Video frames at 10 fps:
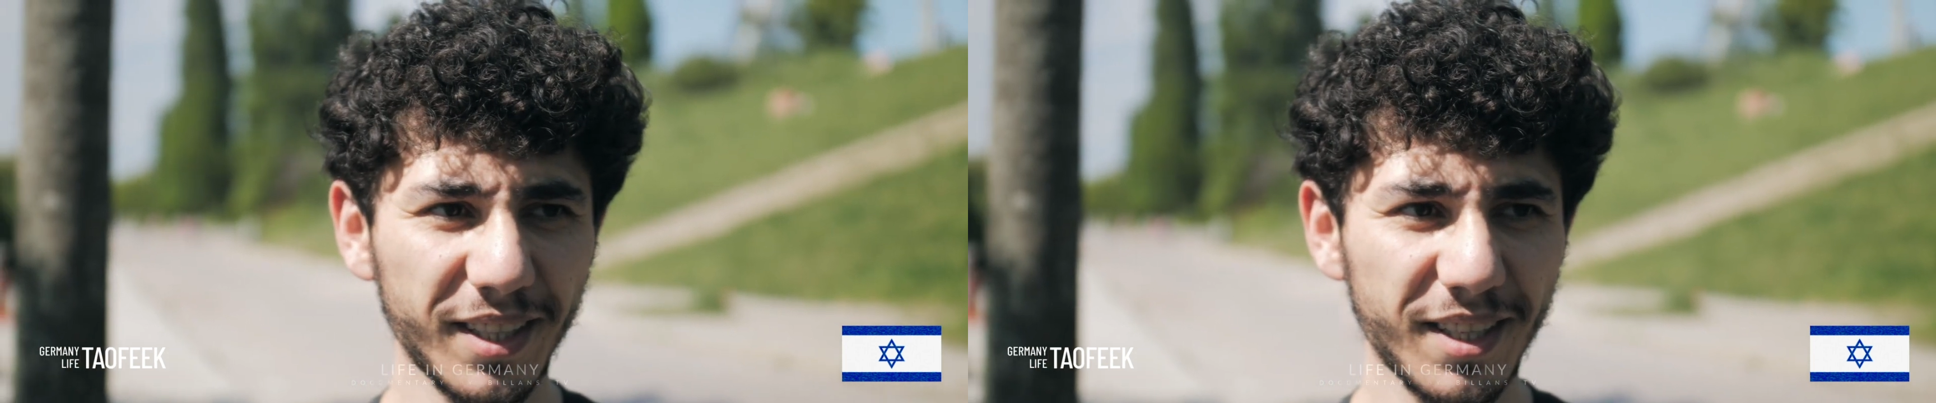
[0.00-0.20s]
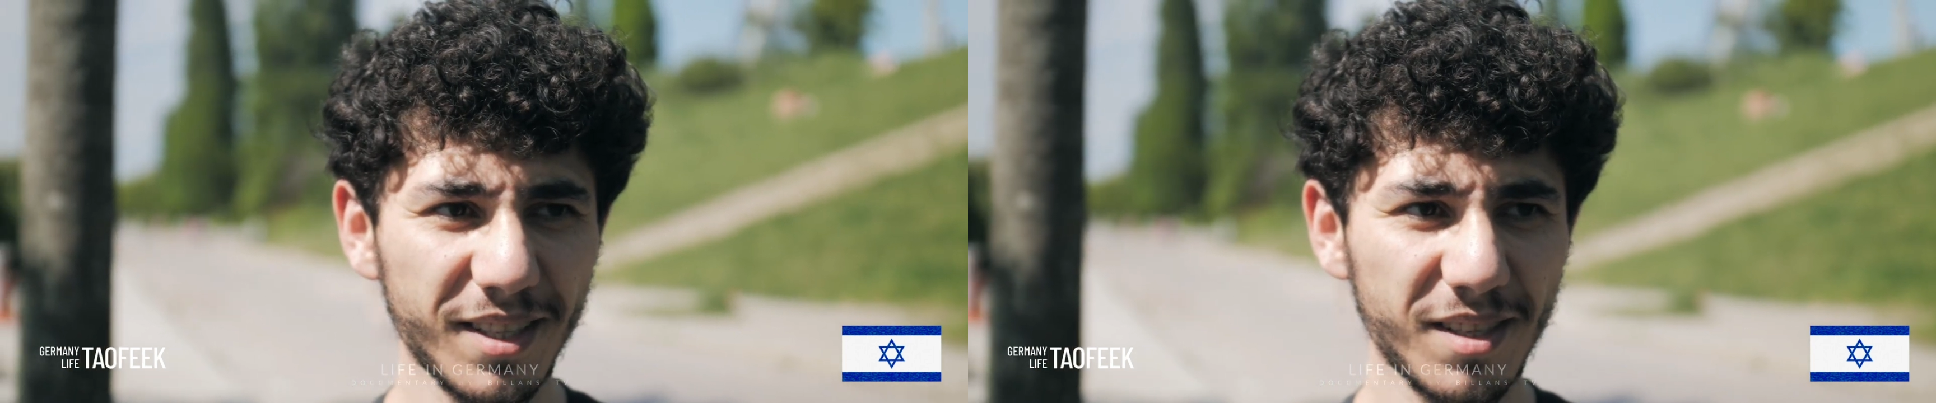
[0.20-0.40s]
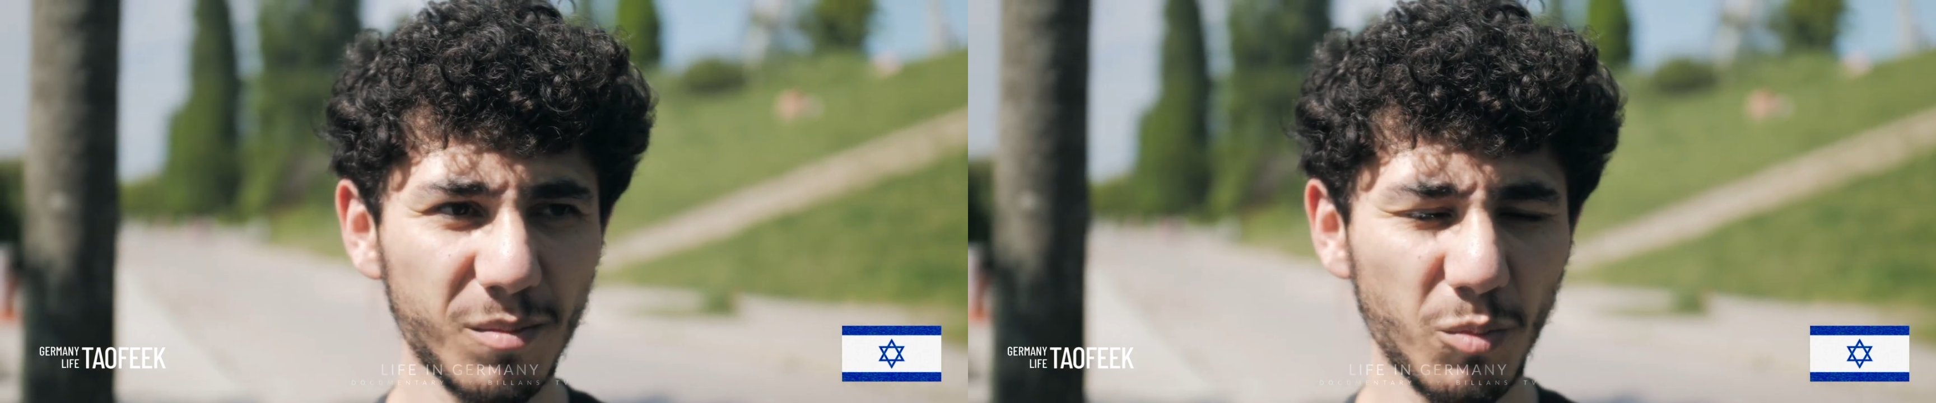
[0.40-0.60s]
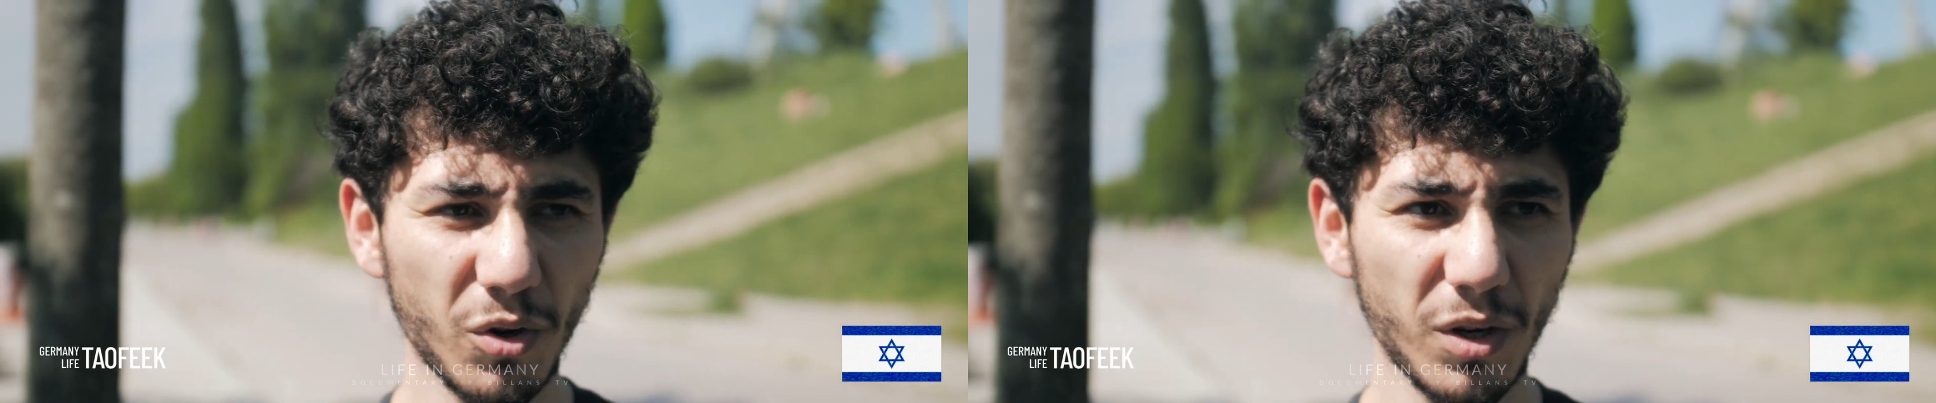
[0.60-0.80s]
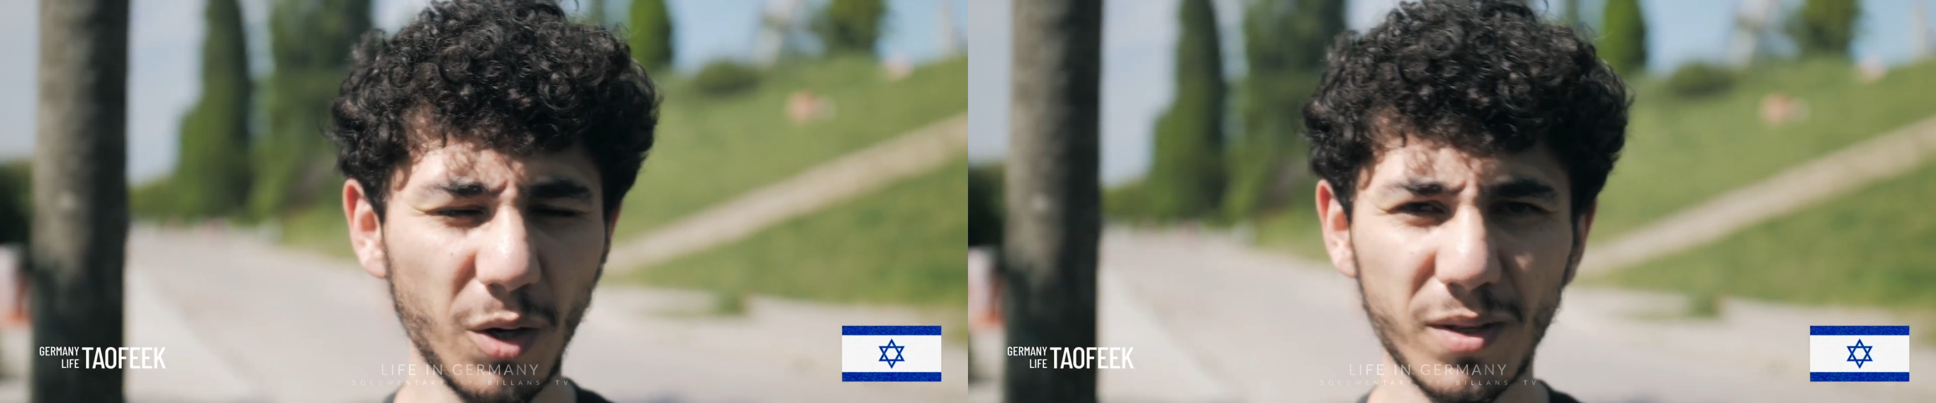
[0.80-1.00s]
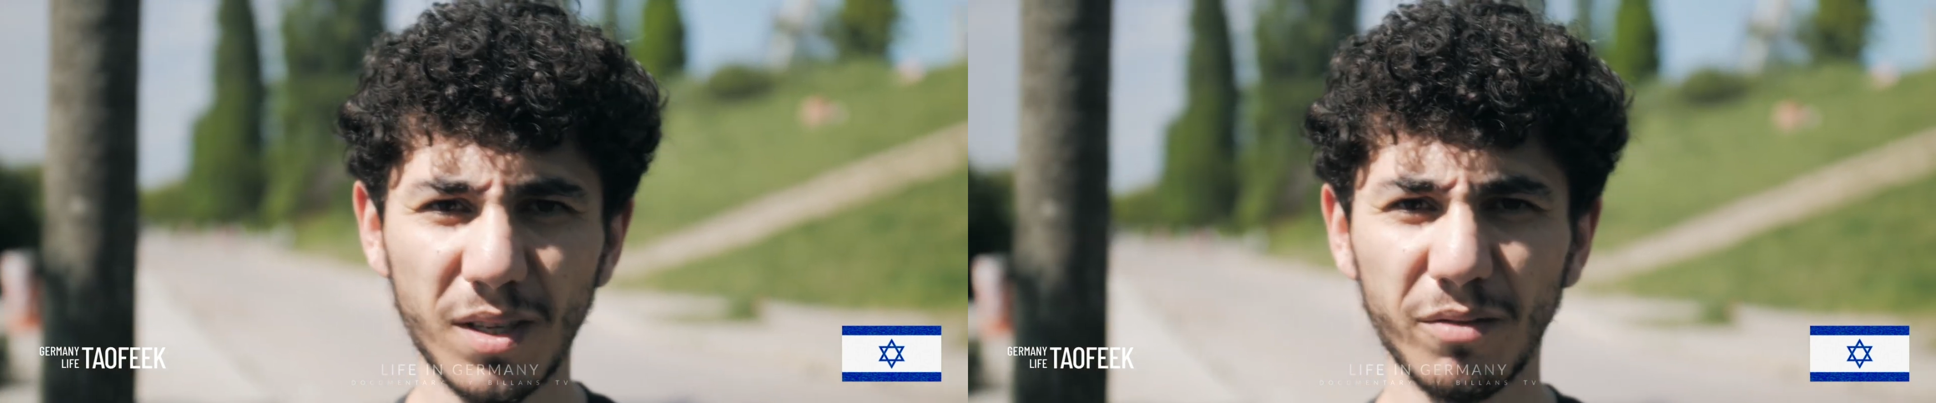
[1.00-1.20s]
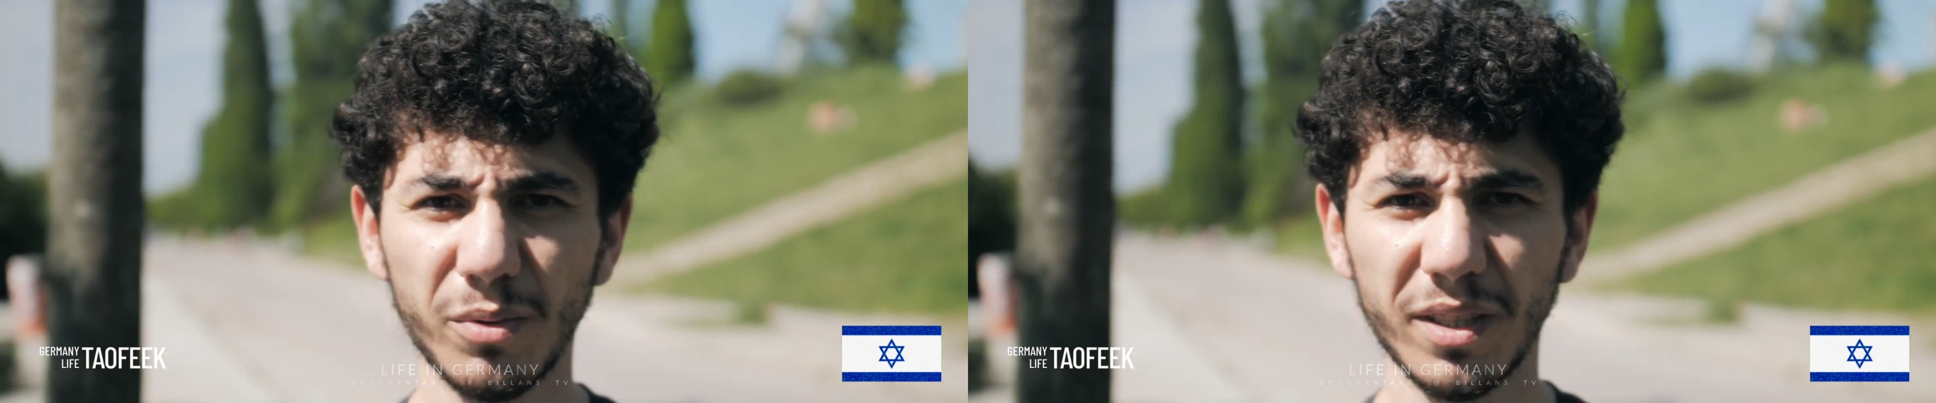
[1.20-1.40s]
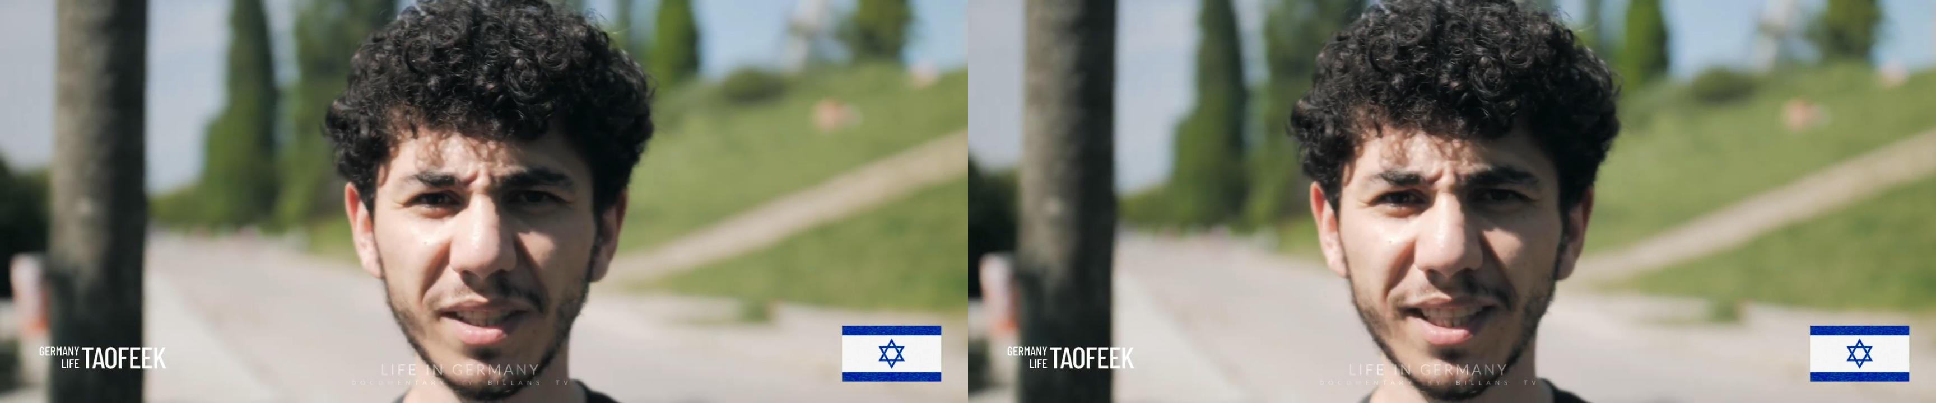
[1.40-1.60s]
is more outside of
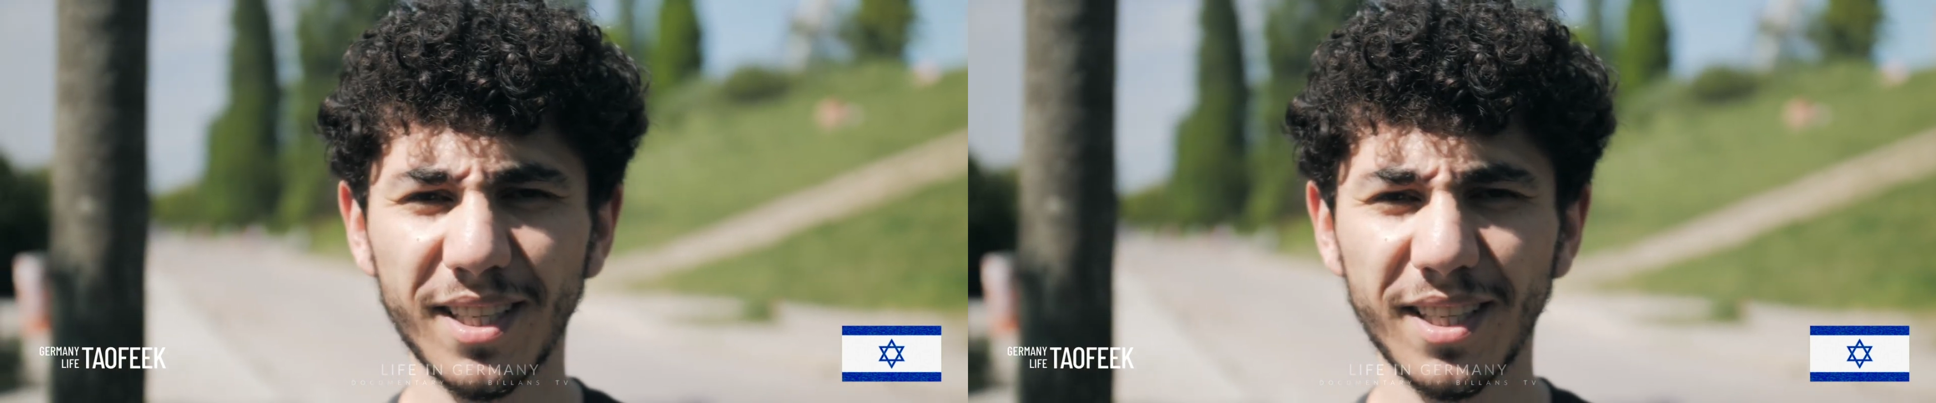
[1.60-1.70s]
Berlin,